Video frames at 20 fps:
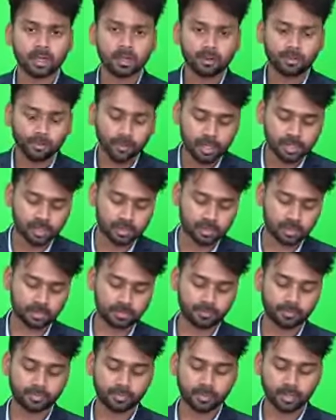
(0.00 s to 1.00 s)
First,
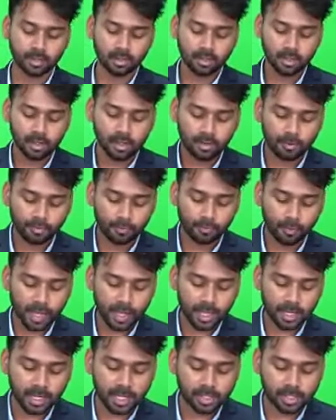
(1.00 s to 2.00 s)

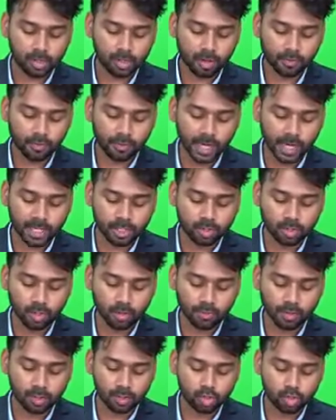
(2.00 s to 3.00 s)
violation of rights
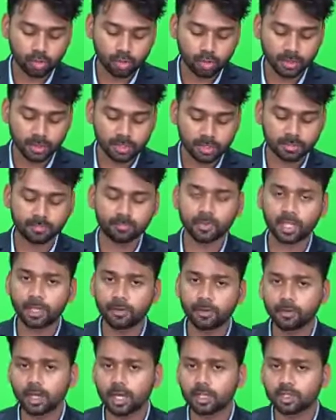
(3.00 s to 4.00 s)
of consumers.
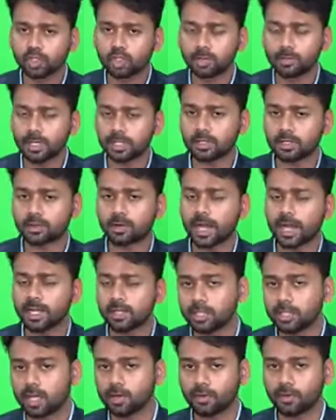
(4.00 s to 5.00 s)
If consumers'
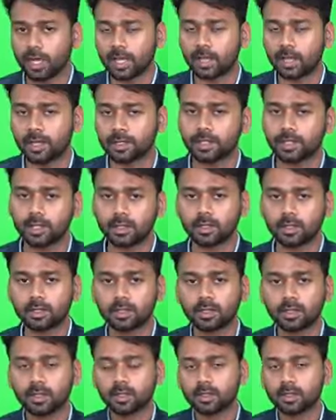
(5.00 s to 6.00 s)
rights are violated,
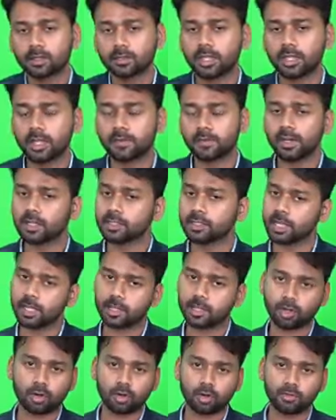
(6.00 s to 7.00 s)
they will
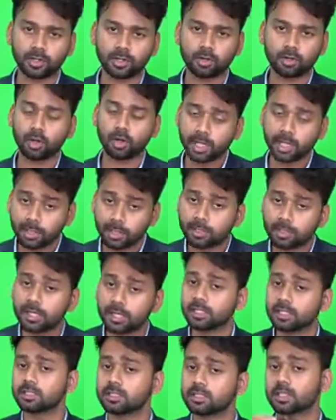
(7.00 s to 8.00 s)
take care of it. Or if
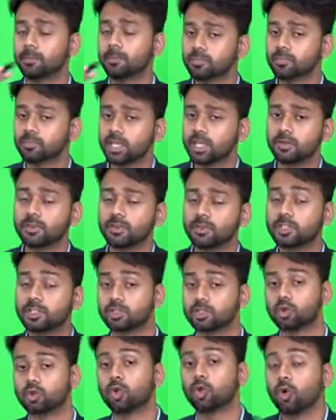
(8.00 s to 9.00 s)
there is something which
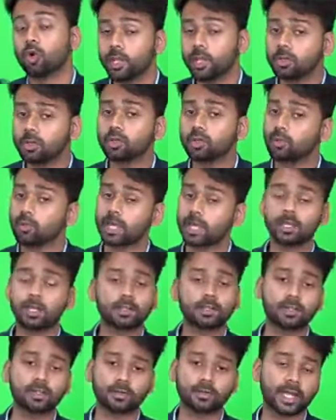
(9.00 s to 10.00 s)
is going to
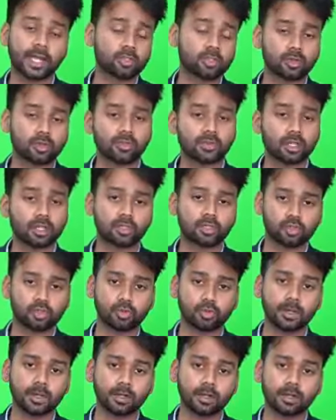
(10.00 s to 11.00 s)
violate the rights of the
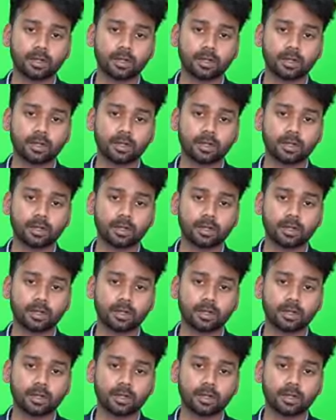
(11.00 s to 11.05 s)
consumer,